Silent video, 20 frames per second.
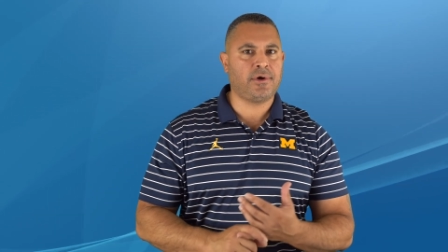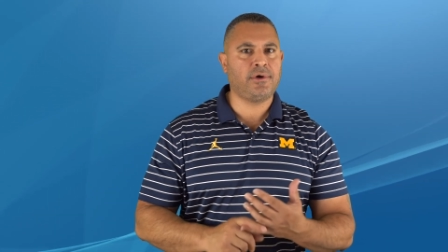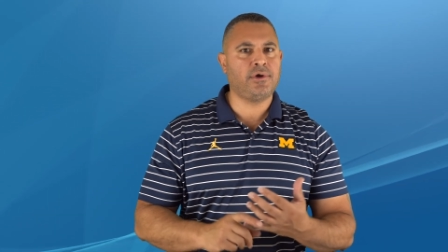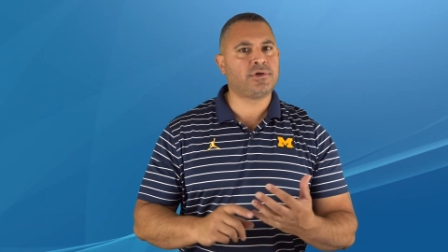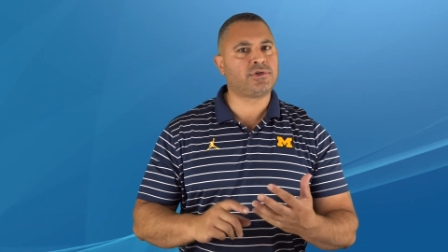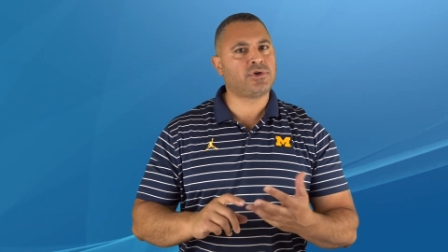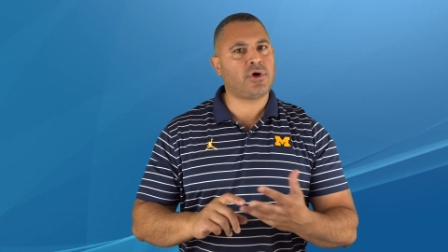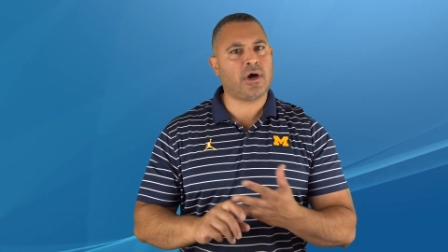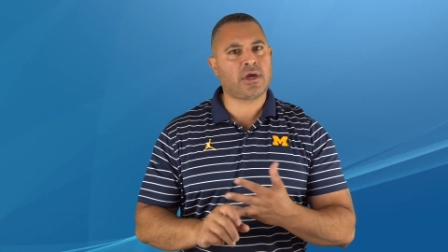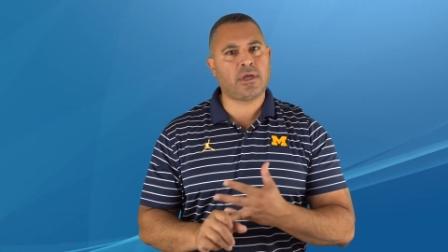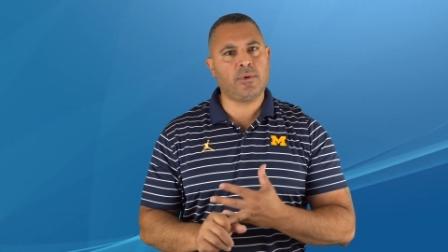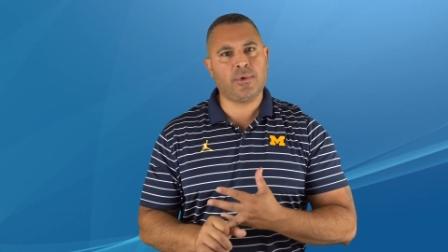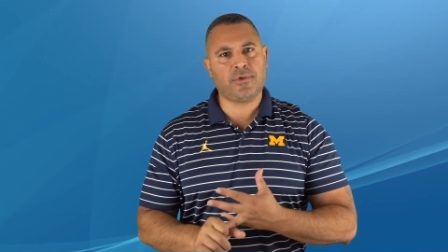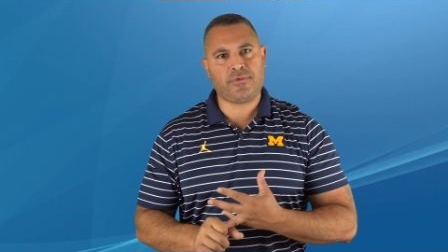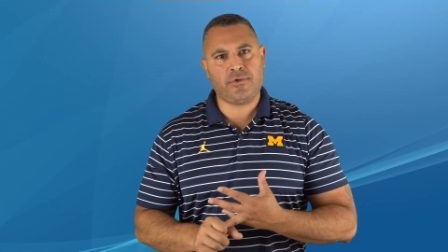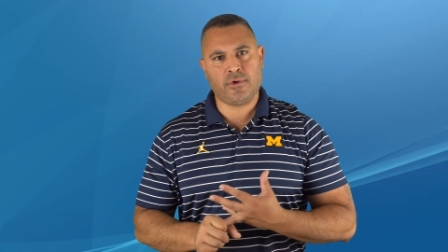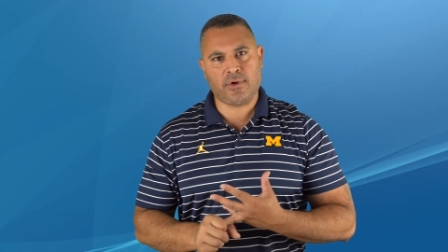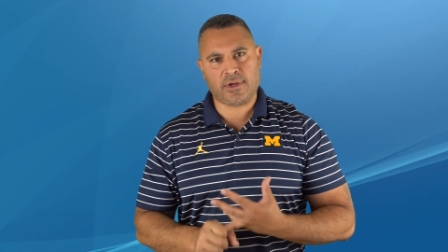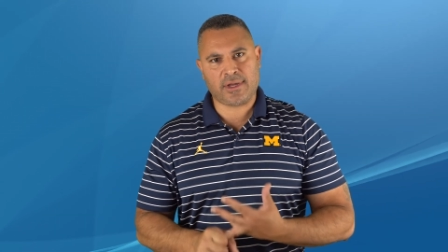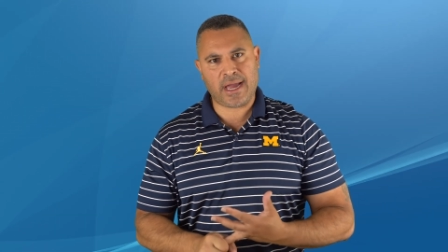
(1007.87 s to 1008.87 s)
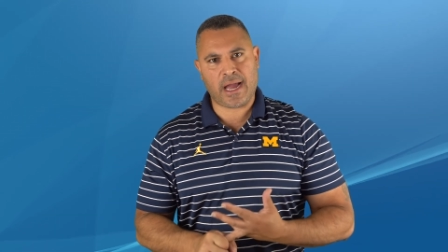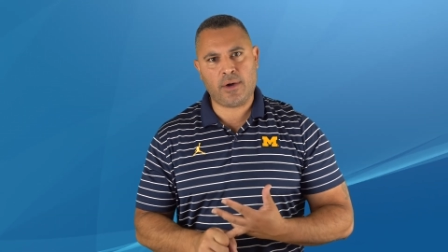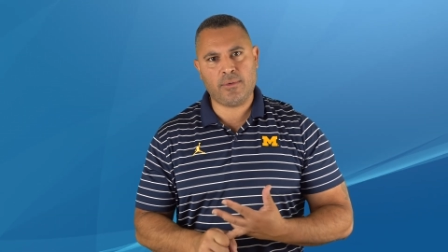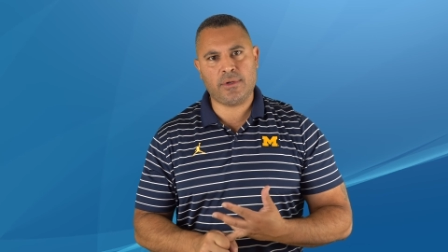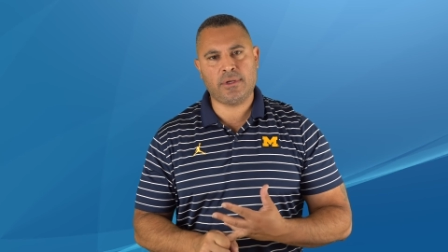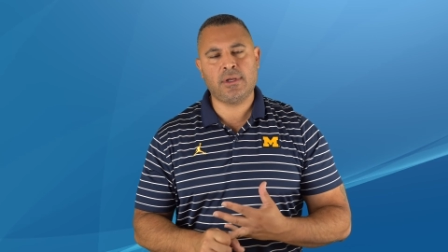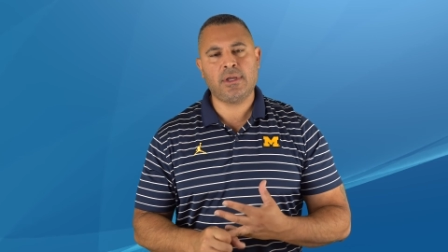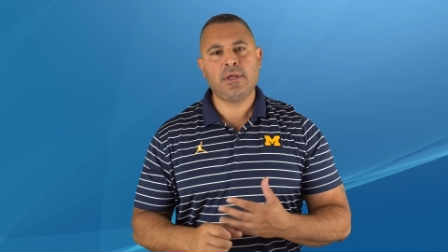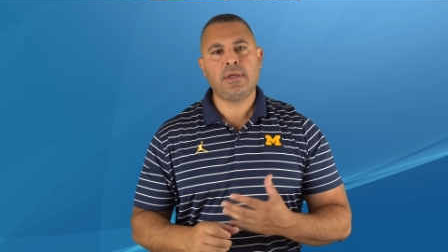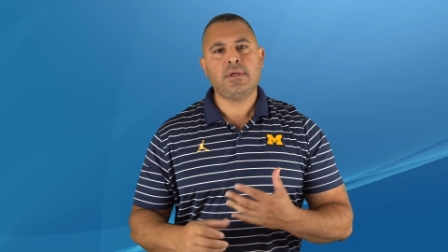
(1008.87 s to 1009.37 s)
you're talking with your
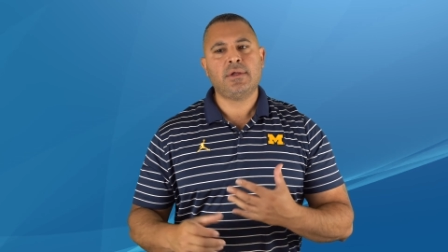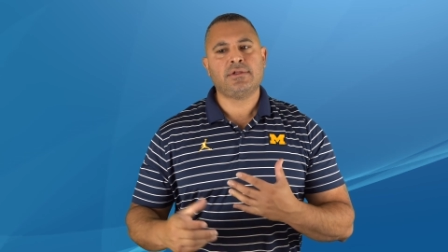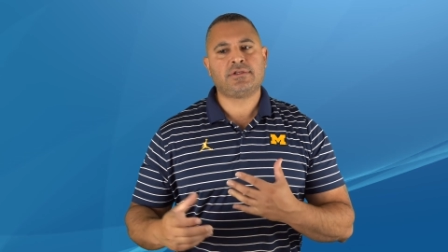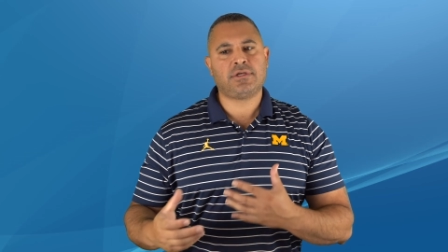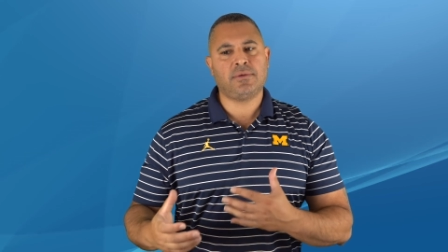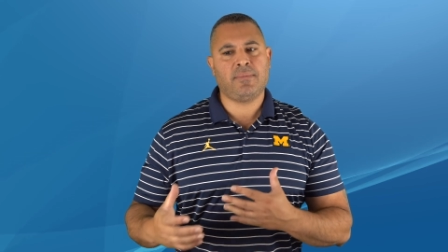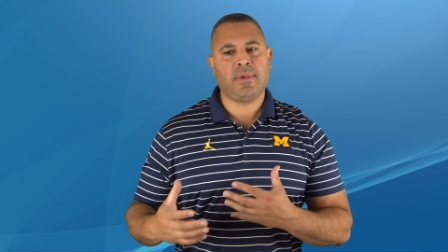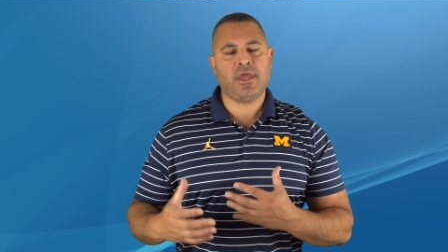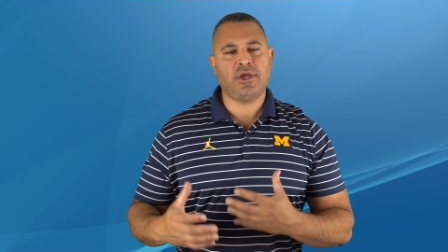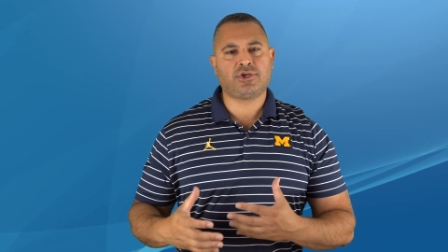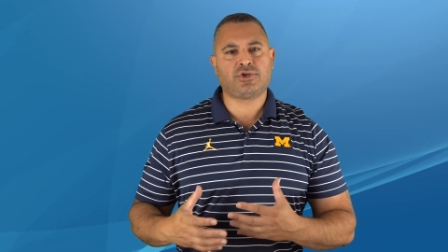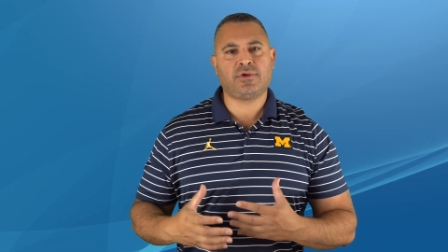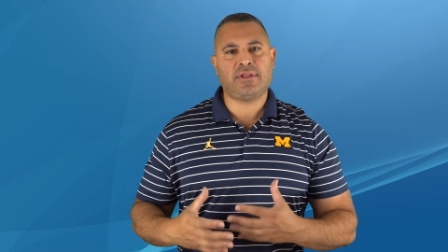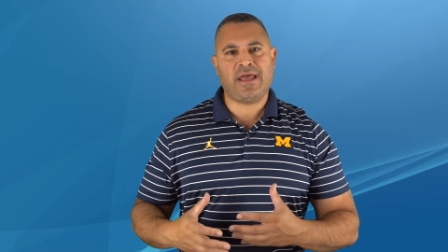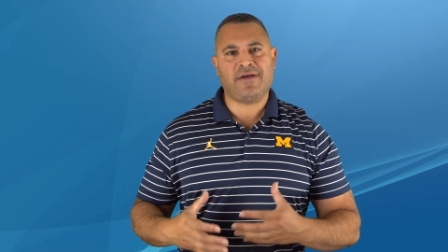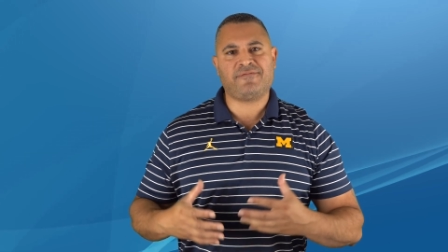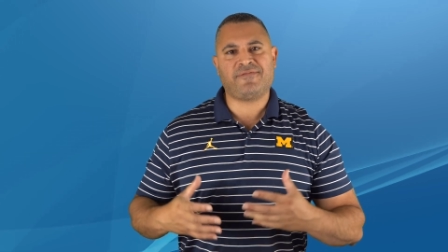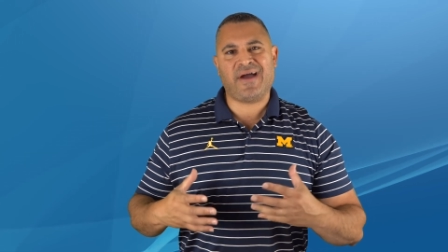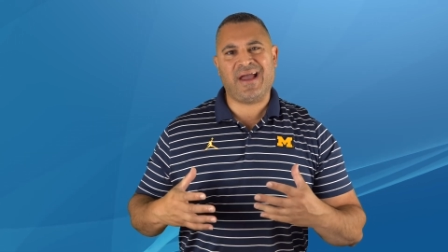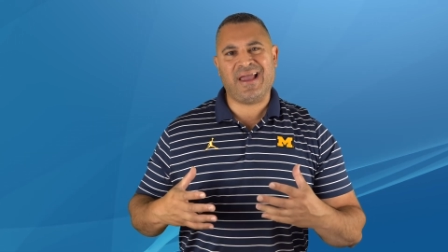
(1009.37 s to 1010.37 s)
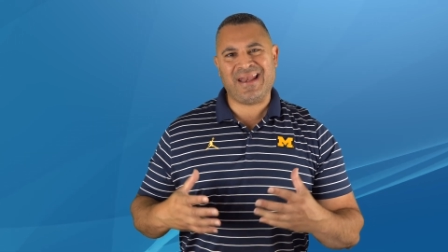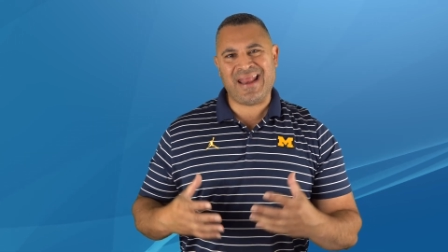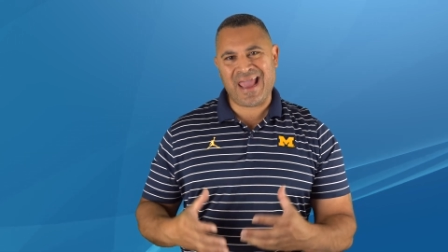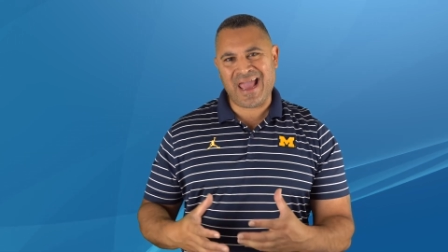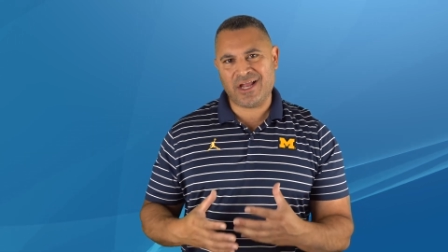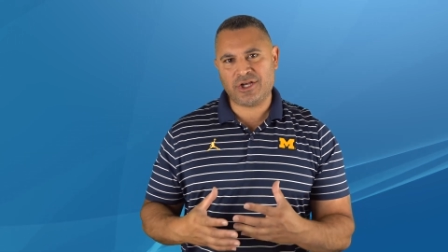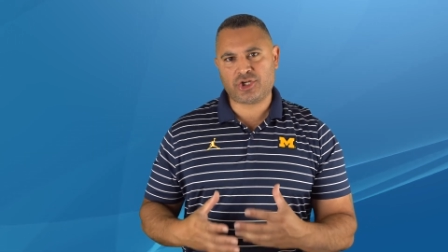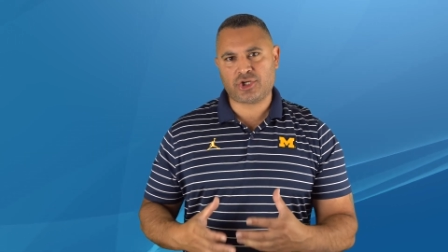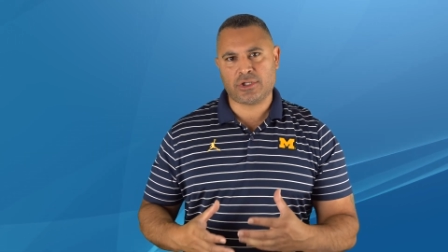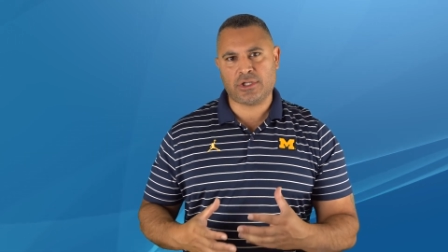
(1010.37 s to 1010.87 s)
accountant to make sure that
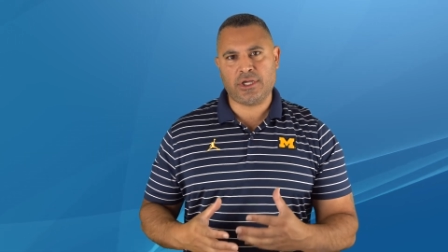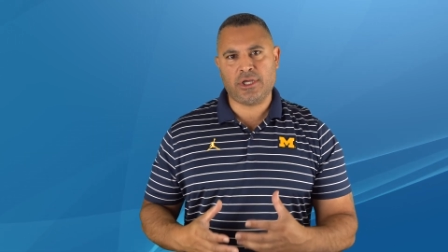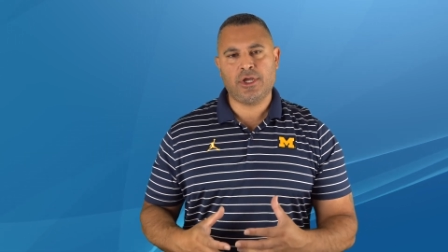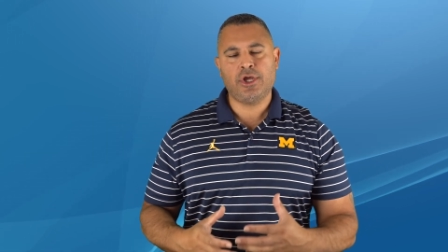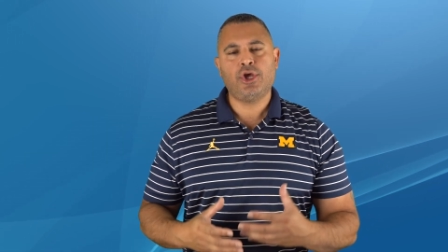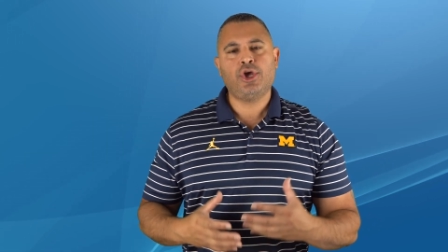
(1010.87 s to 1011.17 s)
financially